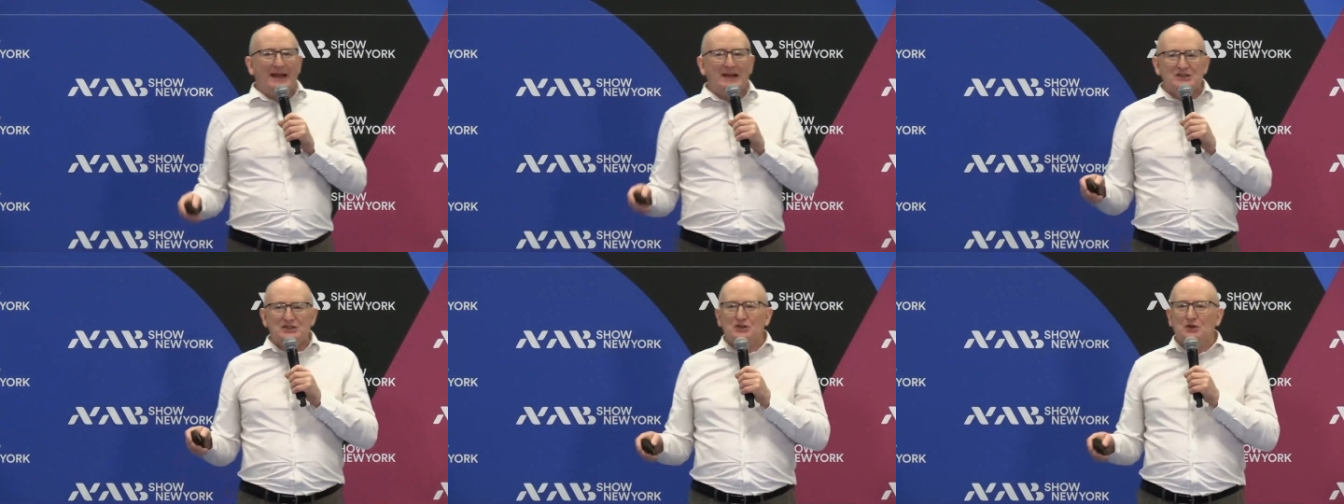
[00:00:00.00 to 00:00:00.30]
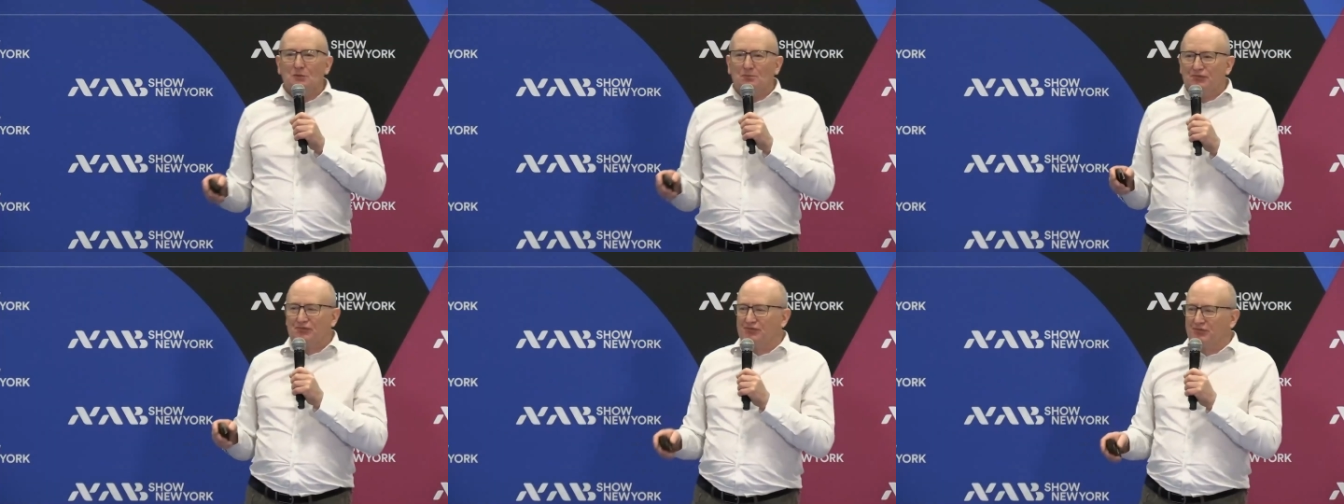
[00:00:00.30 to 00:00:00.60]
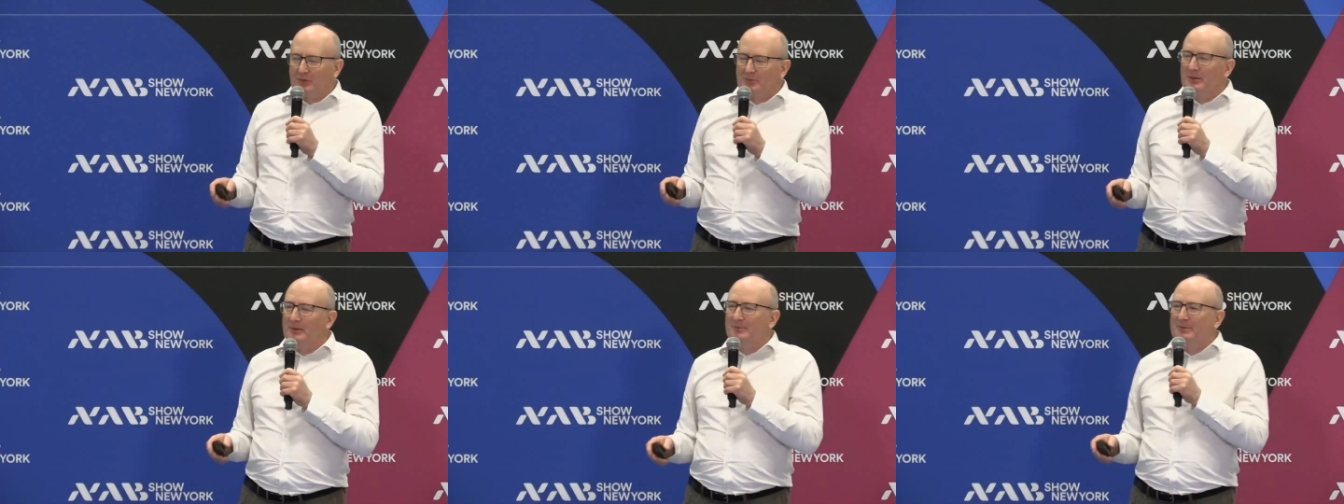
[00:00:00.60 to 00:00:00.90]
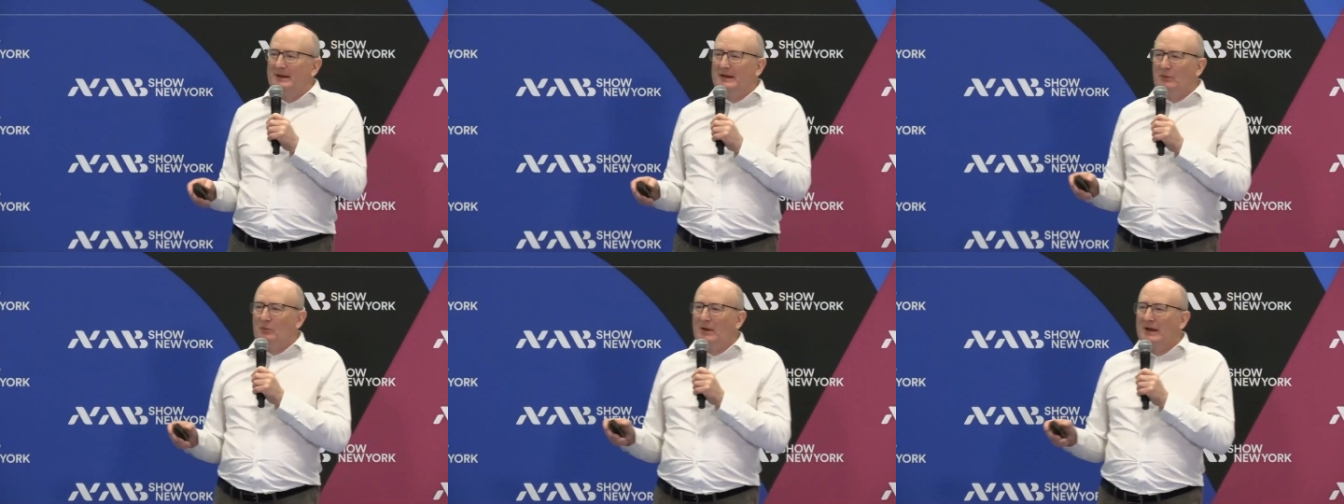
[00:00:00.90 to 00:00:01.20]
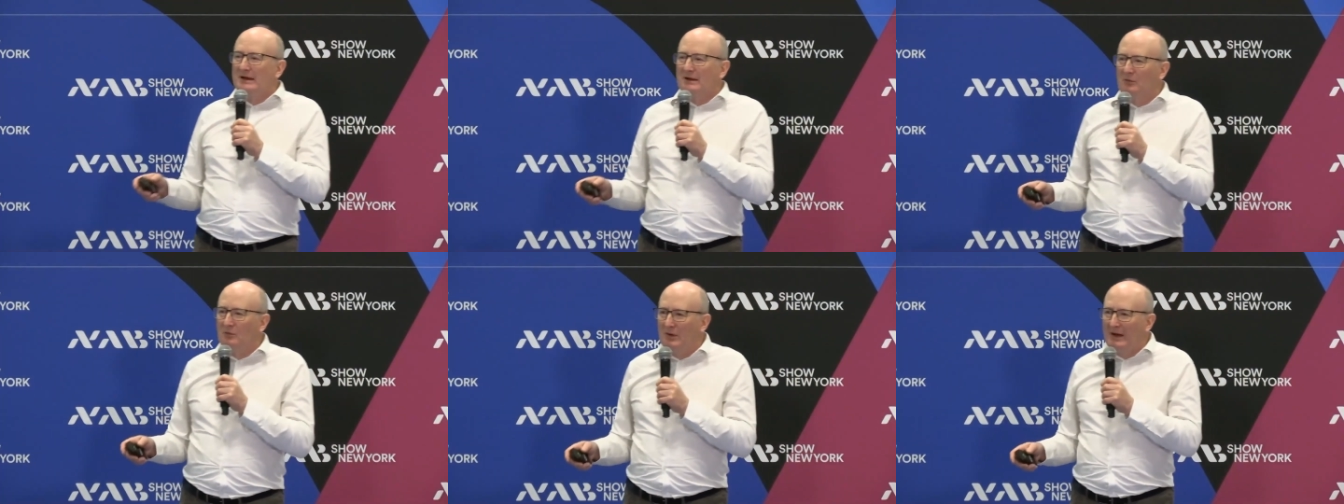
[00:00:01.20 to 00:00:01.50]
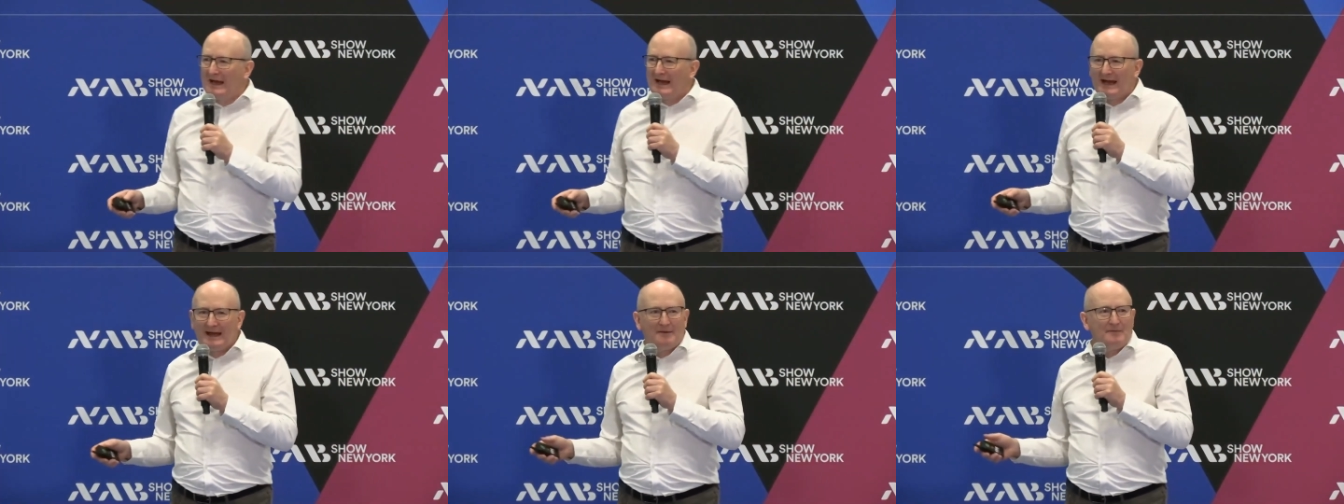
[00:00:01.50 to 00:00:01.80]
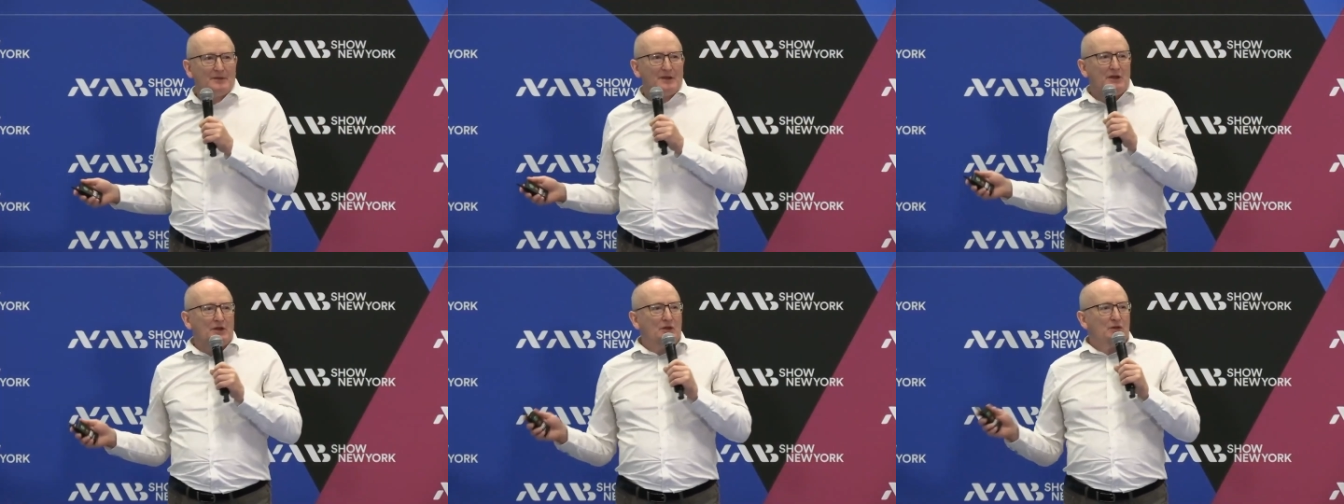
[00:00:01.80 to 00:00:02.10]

As you're probably well aware,